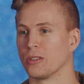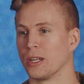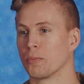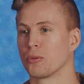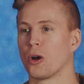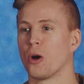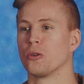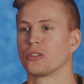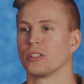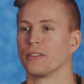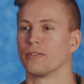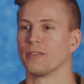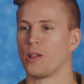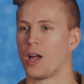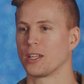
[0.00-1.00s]
The approach and
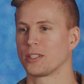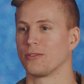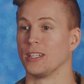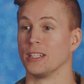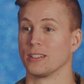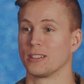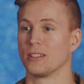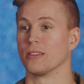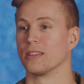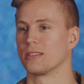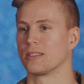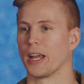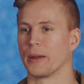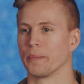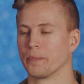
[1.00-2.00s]
the philosophy is still the
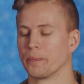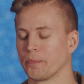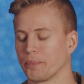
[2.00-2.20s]
same.